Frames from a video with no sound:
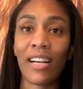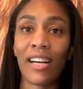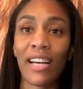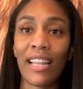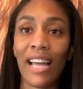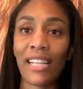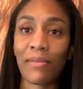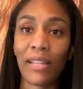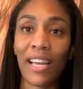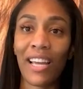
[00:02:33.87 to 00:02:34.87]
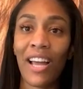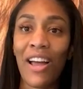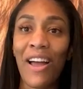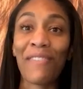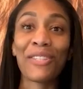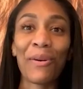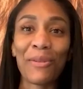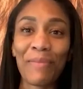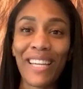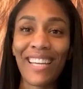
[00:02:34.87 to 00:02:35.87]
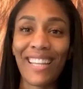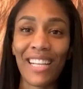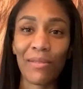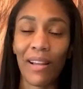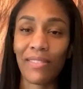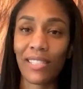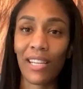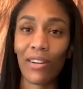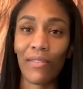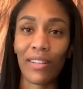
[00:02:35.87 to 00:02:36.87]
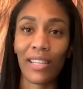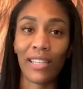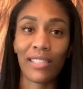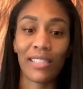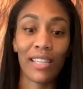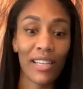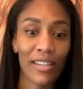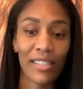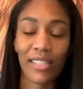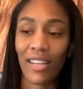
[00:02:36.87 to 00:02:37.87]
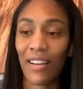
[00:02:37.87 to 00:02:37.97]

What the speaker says: and that's what they have told me, and that's what I've seen over these years